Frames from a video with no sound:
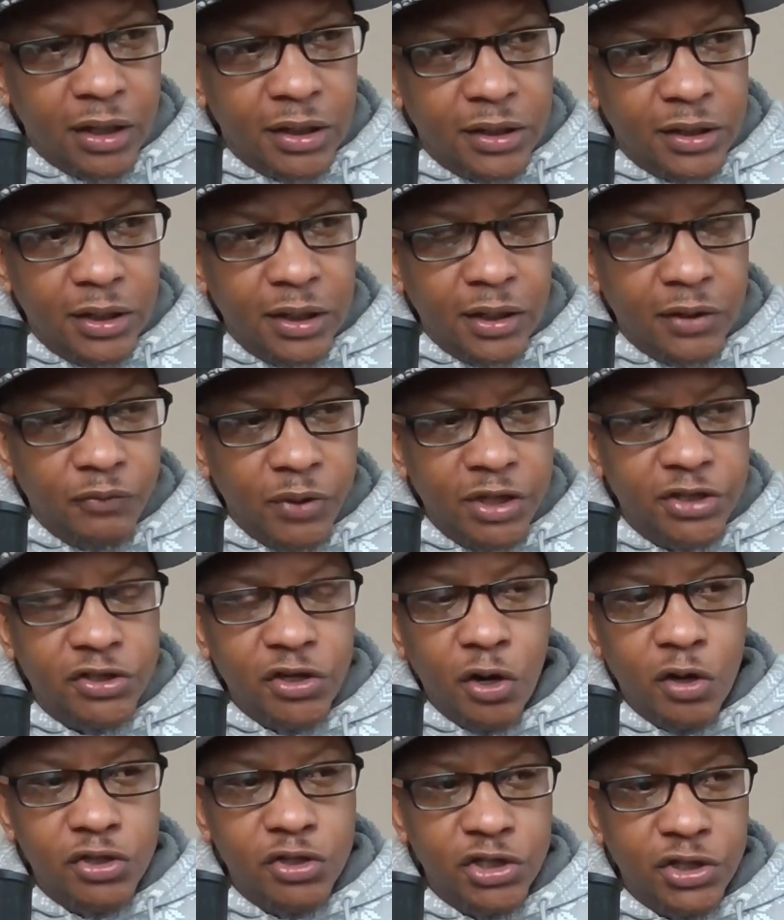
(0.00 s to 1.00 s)

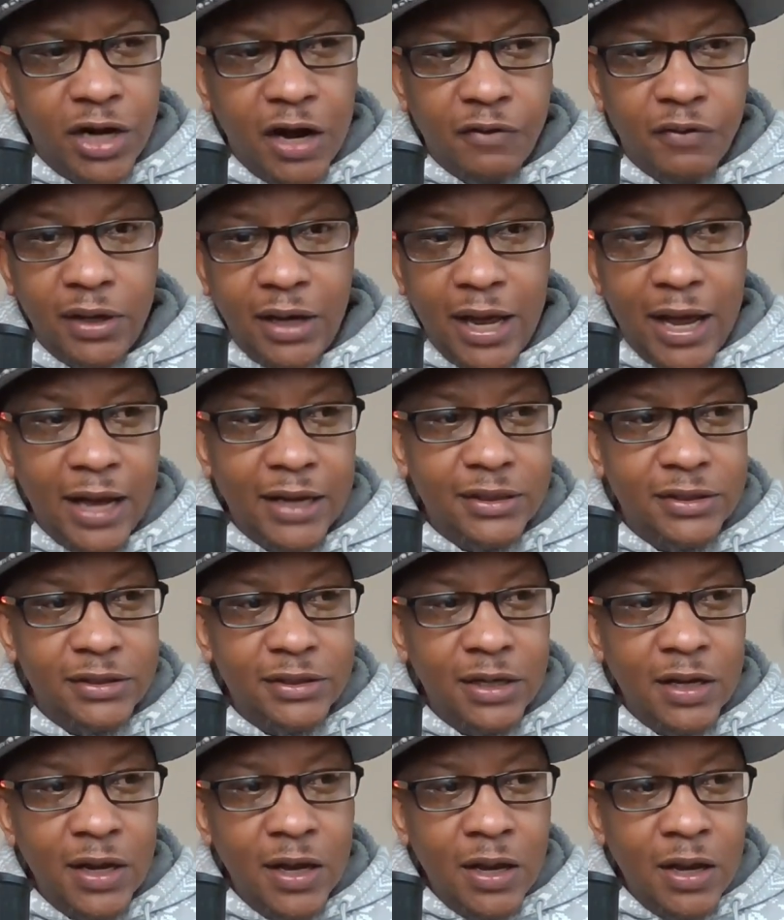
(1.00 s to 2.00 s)
researching, I realized
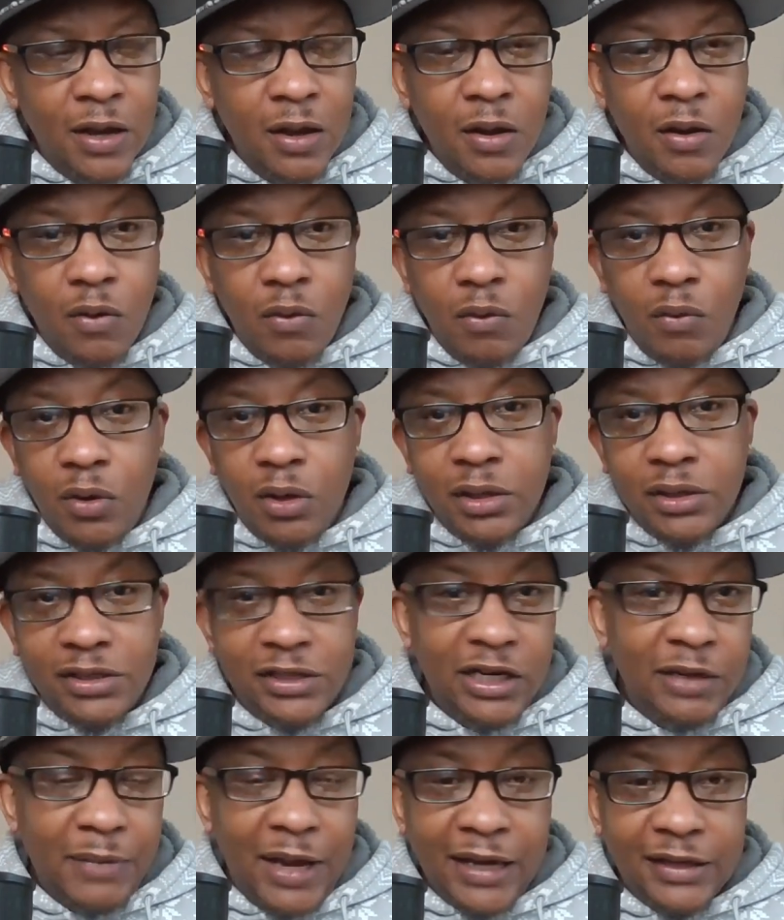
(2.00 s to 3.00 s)
it
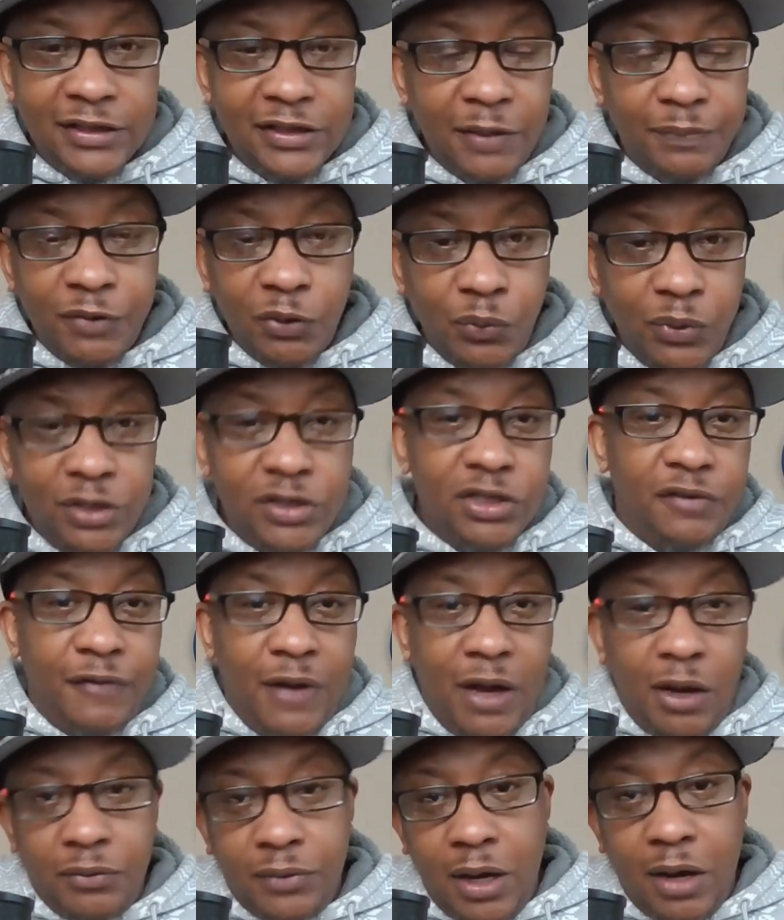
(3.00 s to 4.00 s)
seemed like something we just
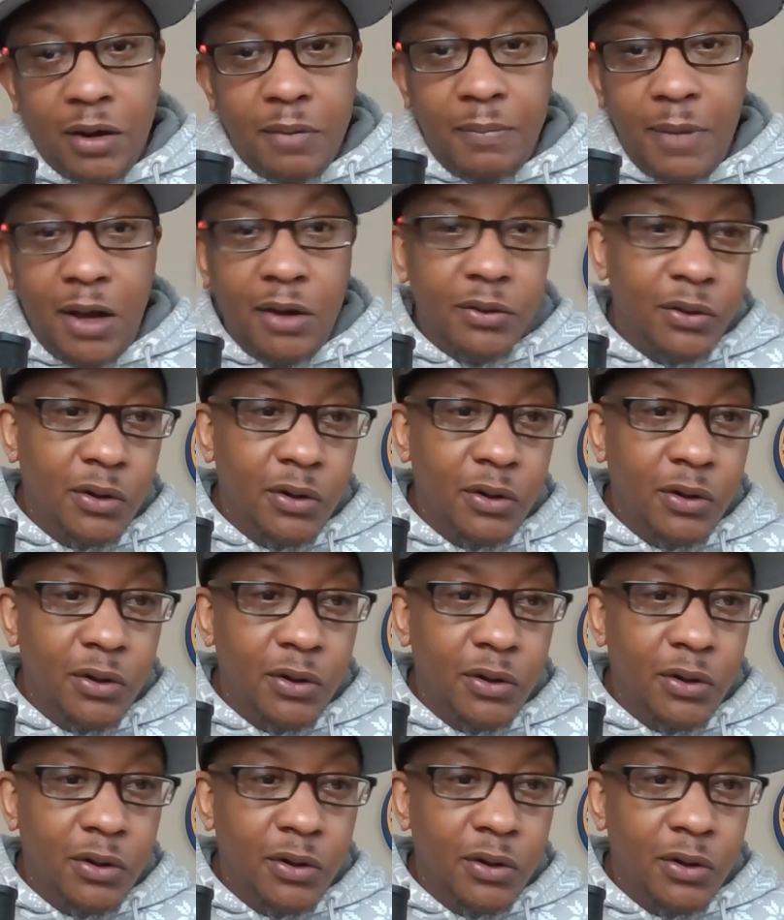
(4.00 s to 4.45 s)
found out about,